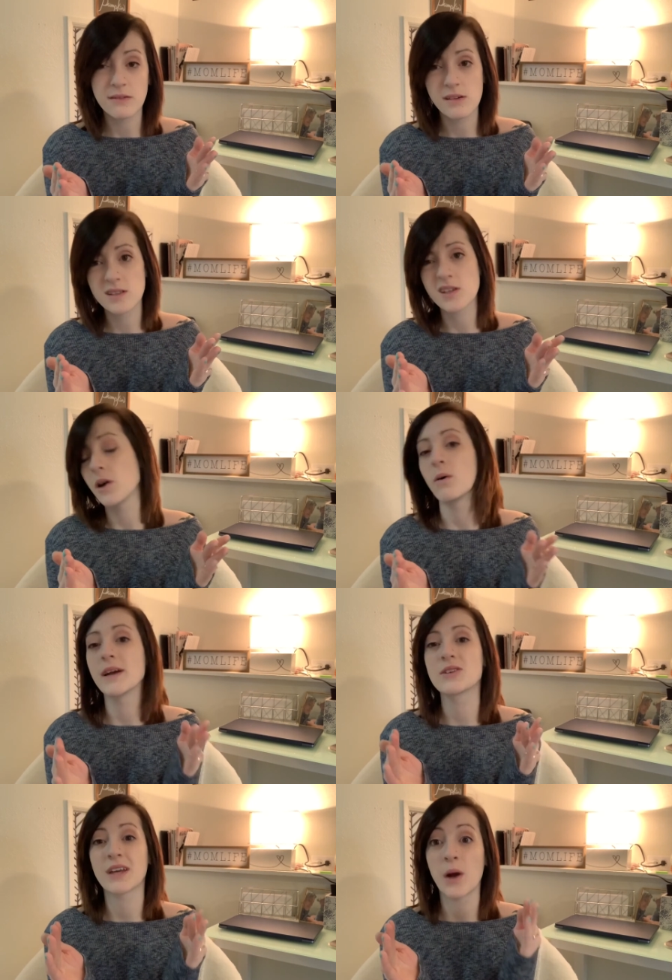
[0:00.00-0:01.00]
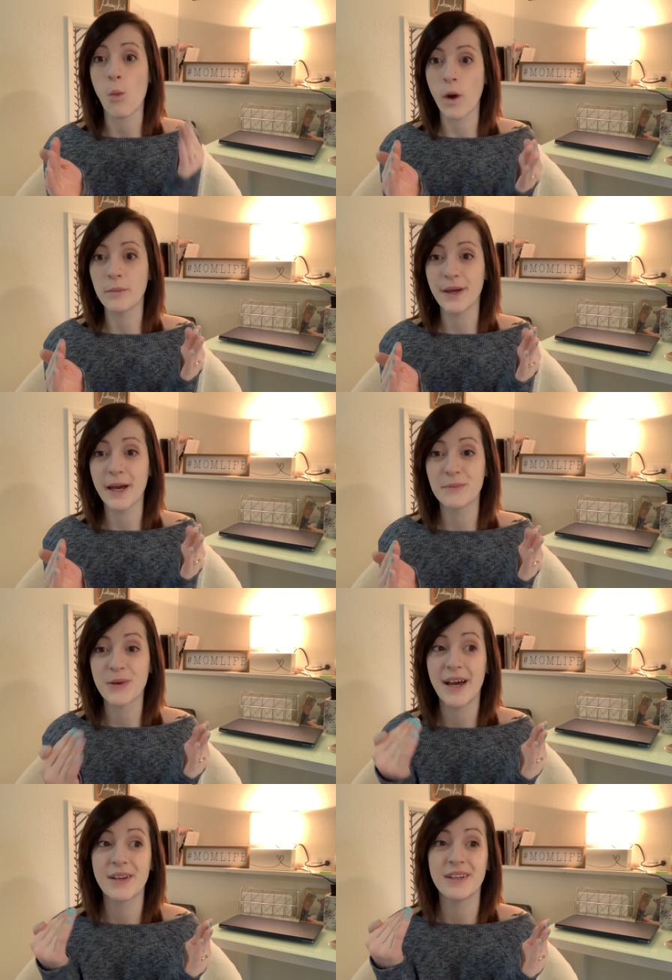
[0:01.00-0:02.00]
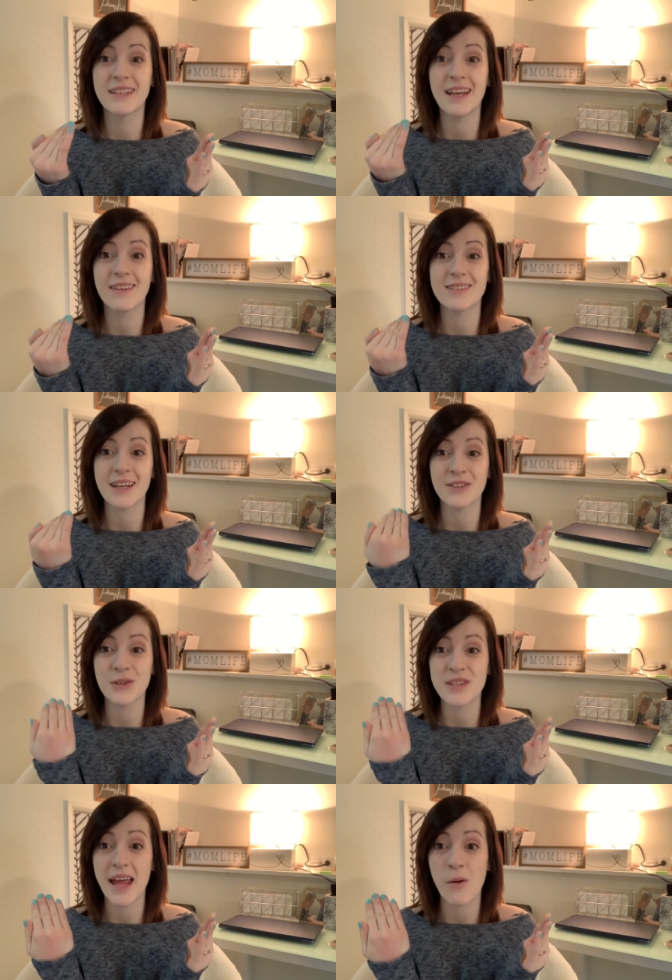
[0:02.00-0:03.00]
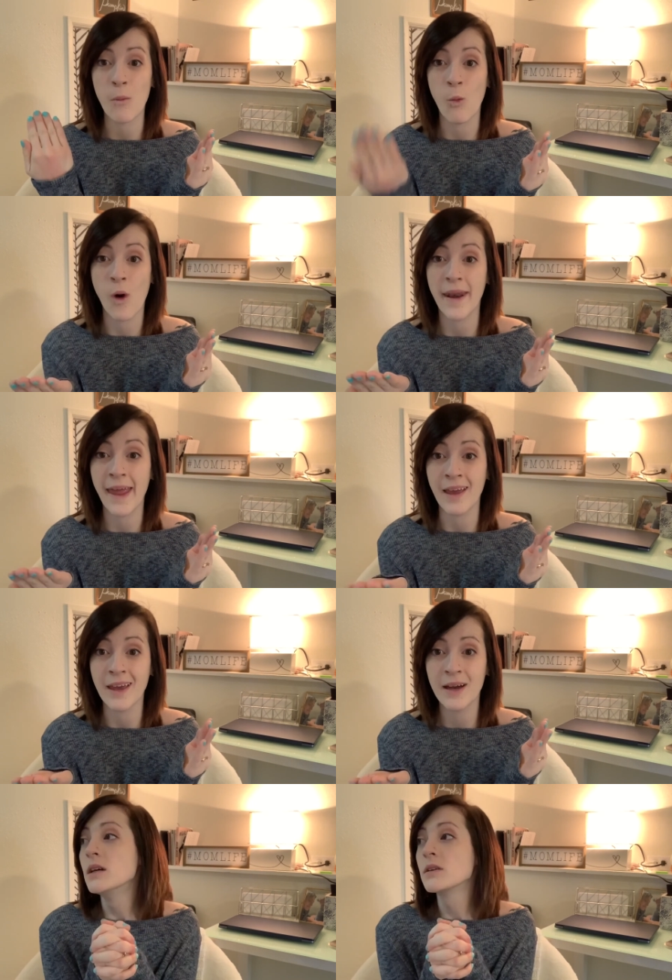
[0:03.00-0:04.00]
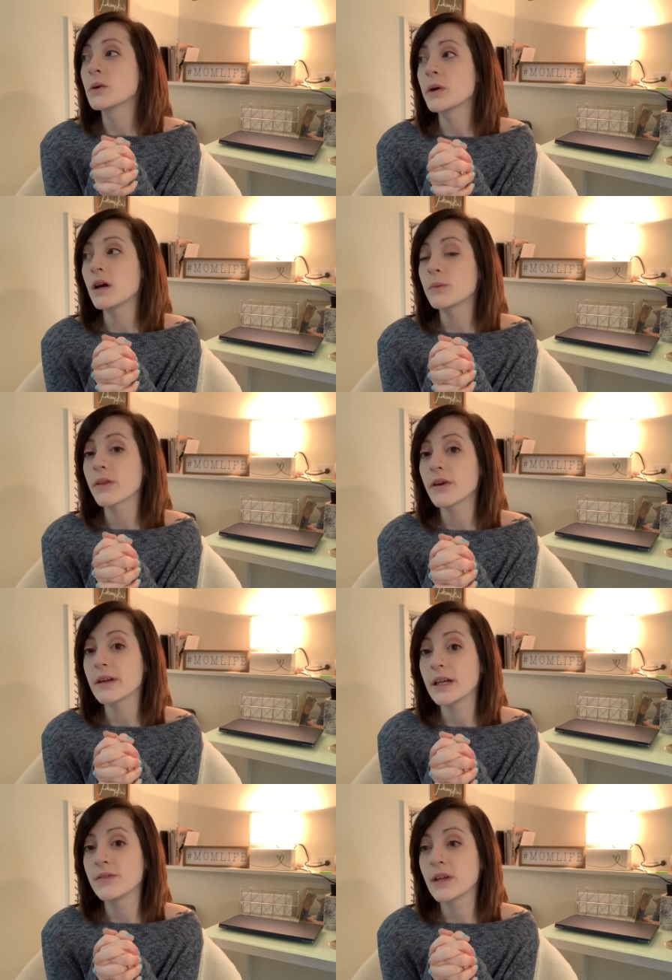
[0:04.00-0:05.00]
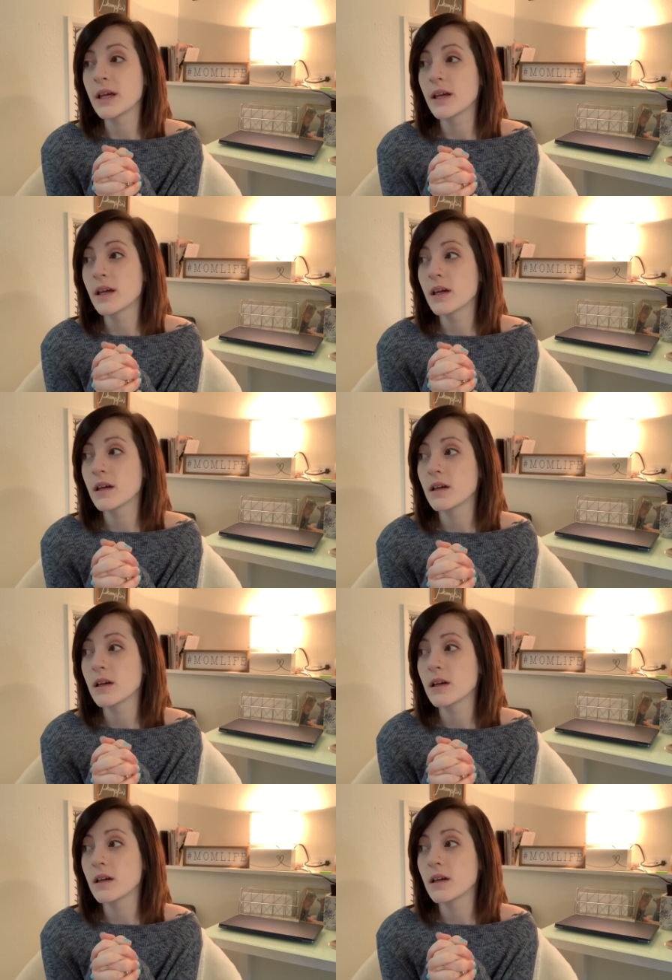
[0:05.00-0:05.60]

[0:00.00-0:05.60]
So I took it at 1 p.m. so I had to take the second dose at 1 a.m. So we went on with our evening,